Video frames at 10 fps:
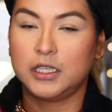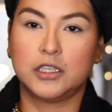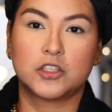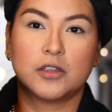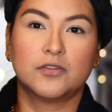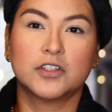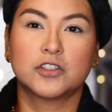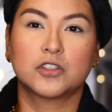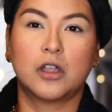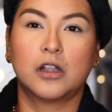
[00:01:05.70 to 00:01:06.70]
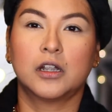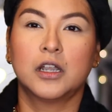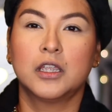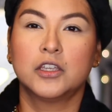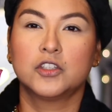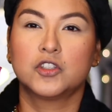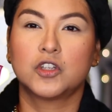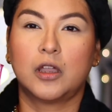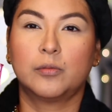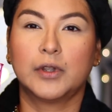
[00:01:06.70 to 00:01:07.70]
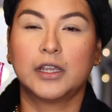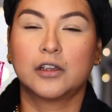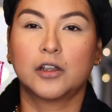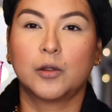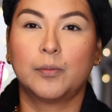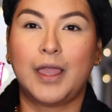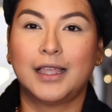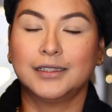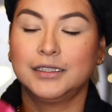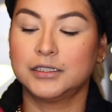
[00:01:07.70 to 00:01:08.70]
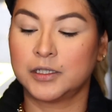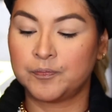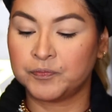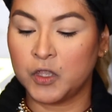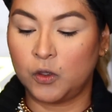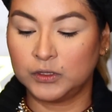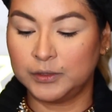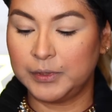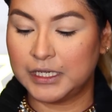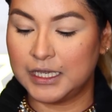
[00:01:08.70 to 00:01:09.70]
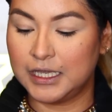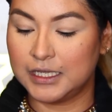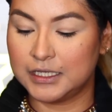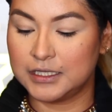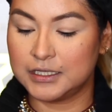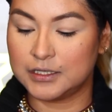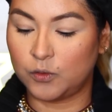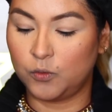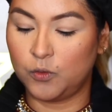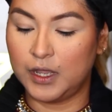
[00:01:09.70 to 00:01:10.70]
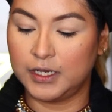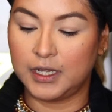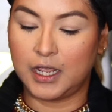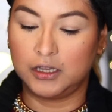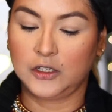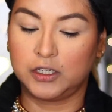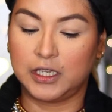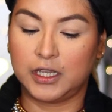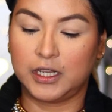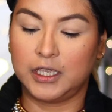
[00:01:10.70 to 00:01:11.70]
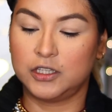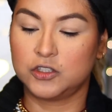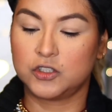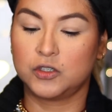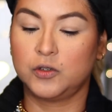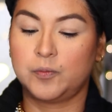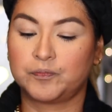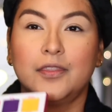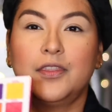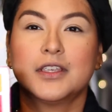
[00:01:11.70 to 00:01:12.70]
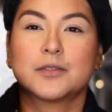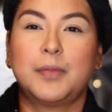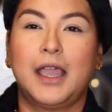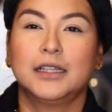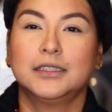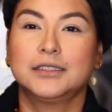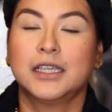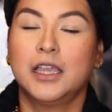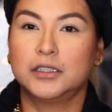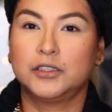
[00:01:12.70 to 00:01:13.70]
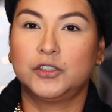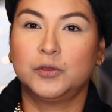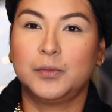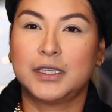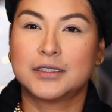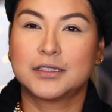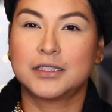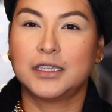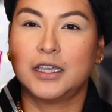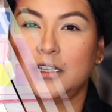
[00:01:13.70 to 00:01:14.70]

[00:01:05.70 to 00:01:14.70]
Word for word: the Jeffree Star Jawbreaker palette, only because when looking into this palette, you may see